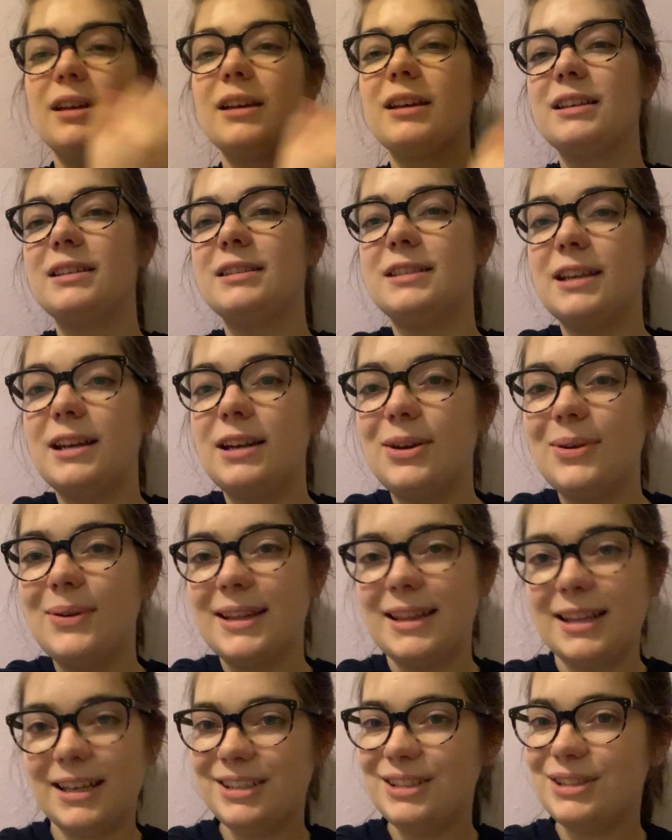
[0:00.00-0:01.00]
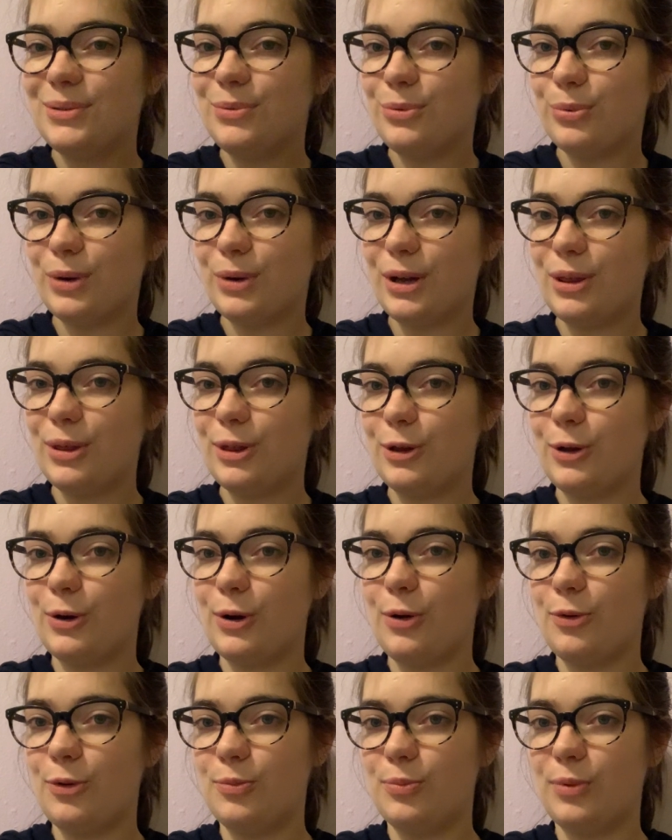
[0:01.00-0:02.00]
Continuing this with your
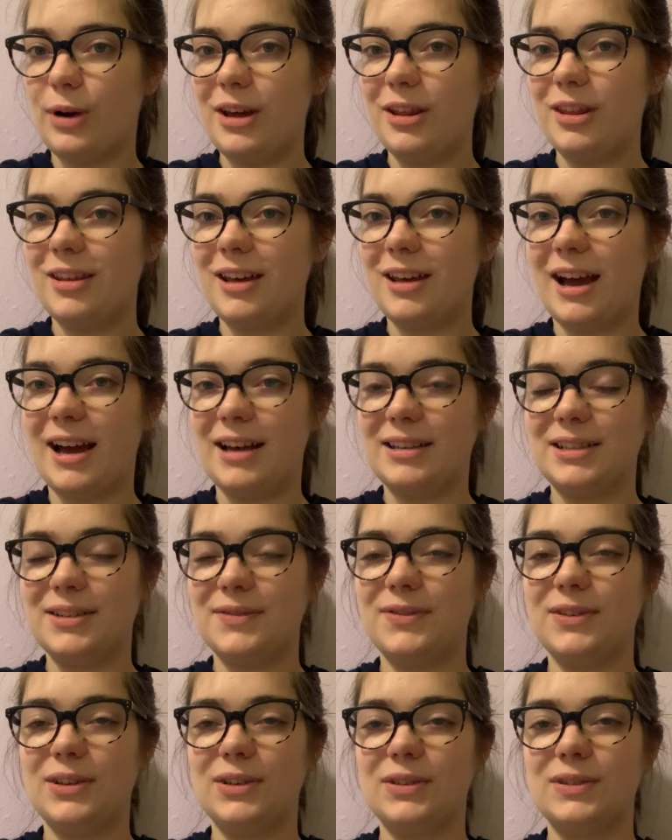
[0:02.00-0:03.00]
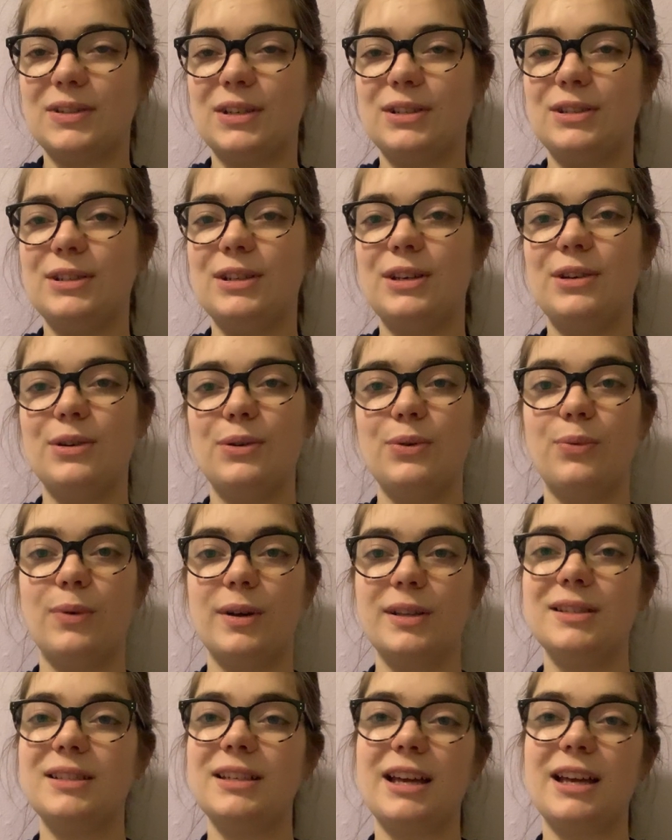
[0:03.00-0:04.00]
own breath as it feels good to you.
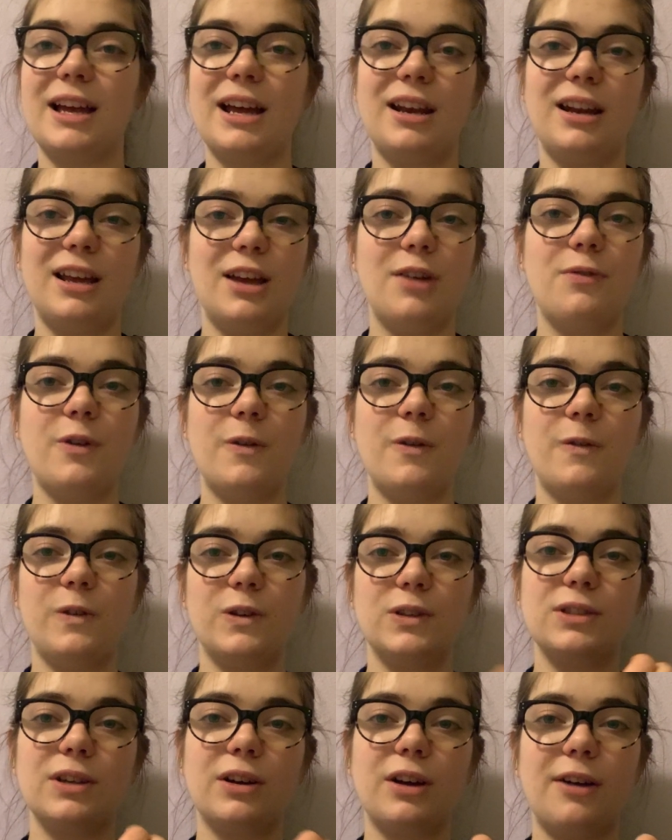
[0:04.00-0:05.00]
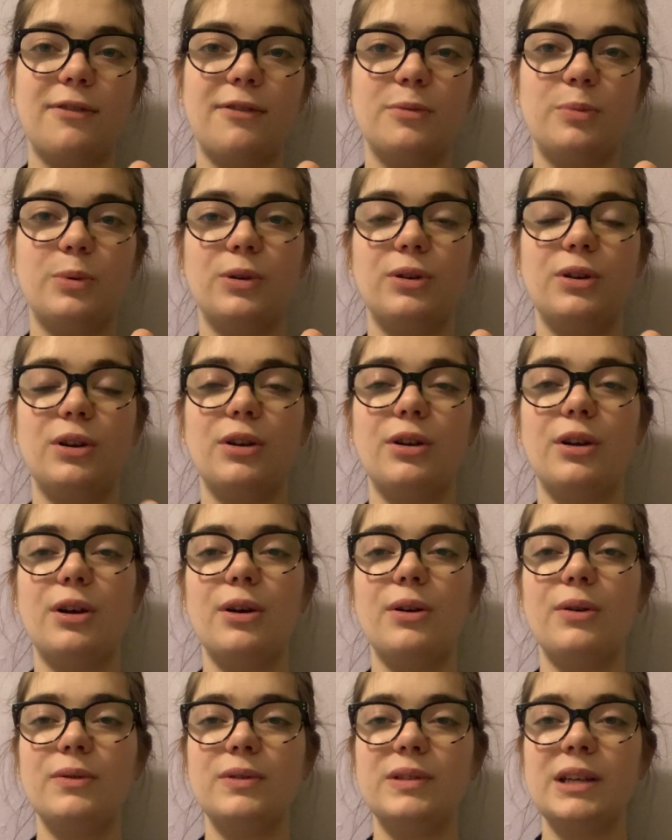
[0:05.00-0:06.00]
Once again, if it feels uncomfortable in your
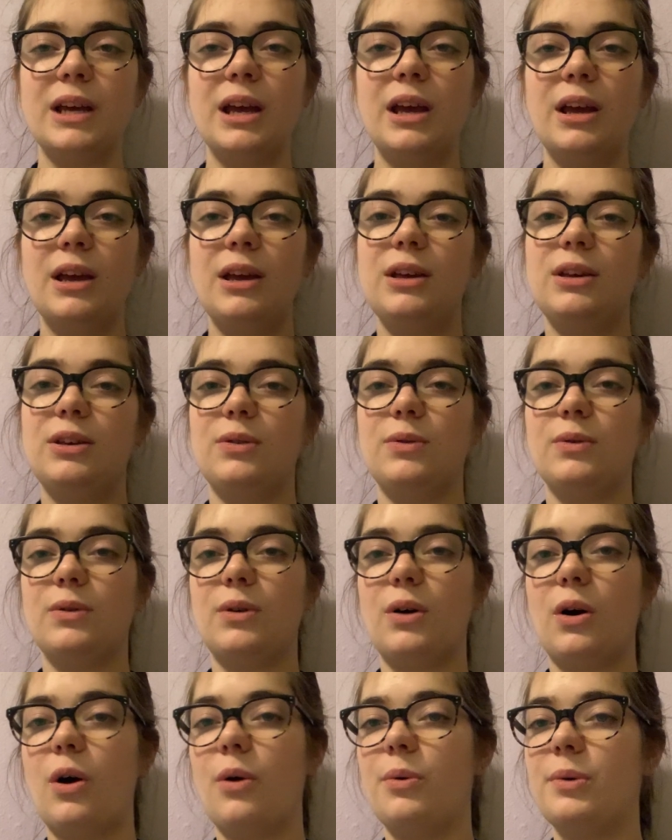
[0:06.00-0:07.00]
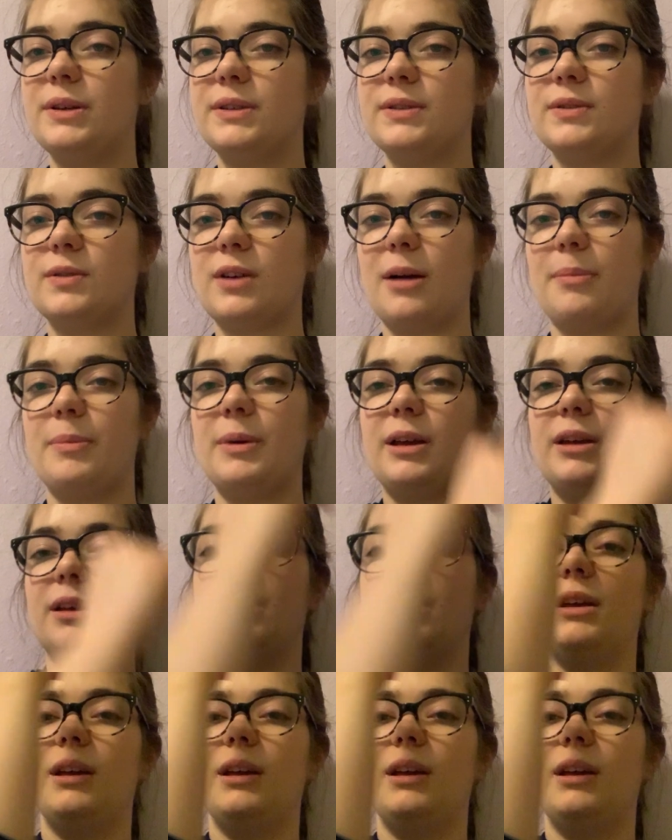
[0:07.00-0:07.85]
nose, you can always drop it.